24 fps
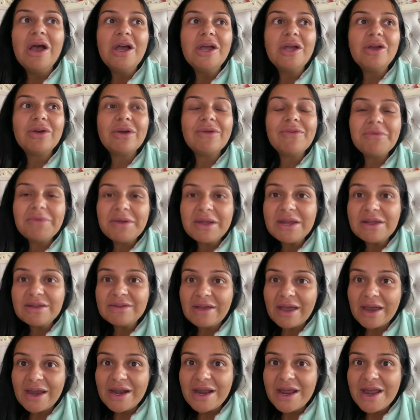you're giving me
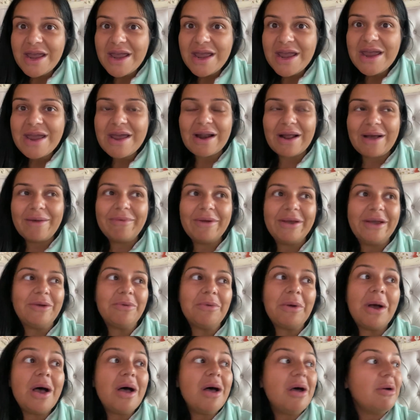anxiety. And I'm like,
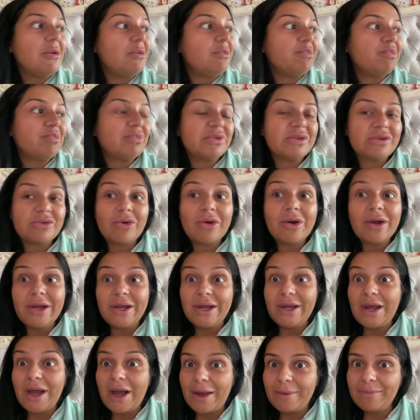well, I'm
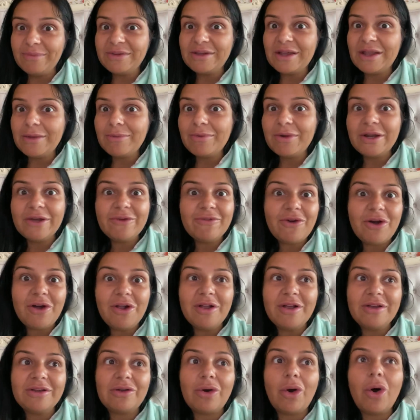sorry. I'm celebrating
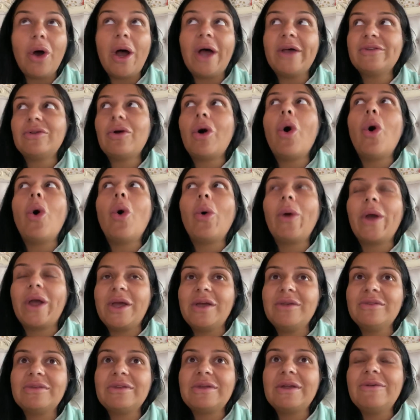fall as
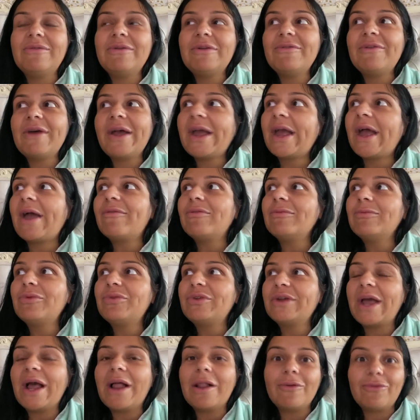always. Even if I ever move
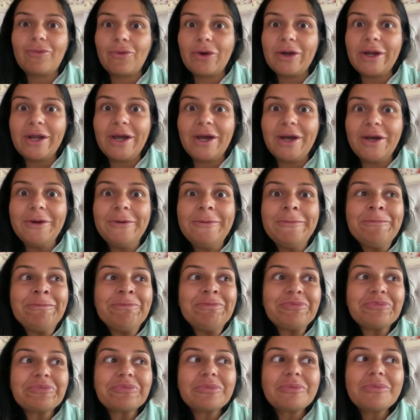to California,
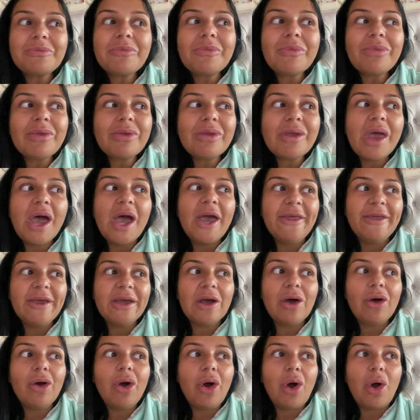I
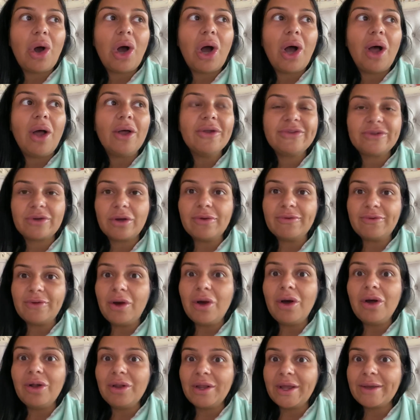think I'll start
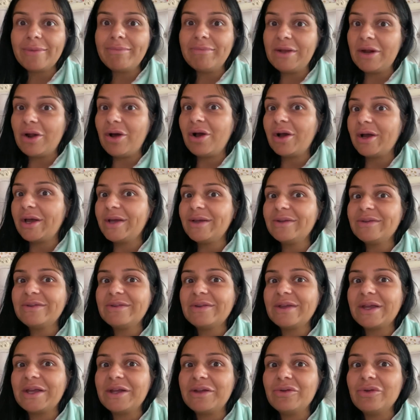fall like
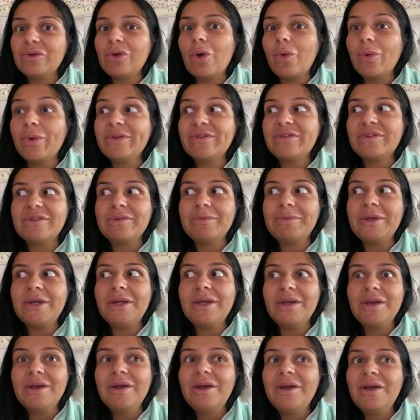mid-August. Like it'll always just
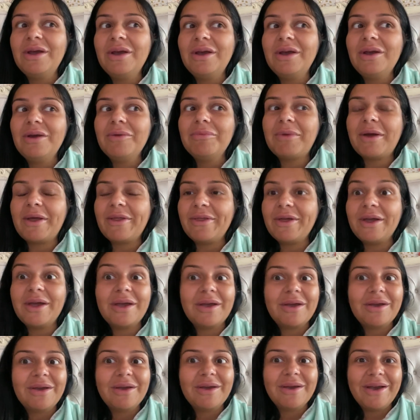be my
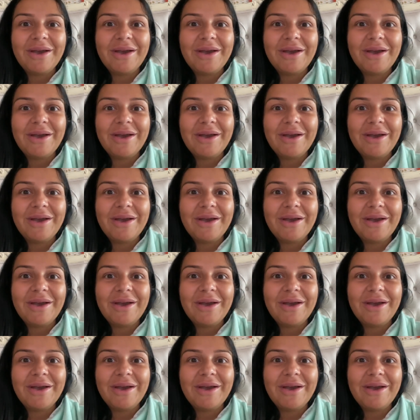thing.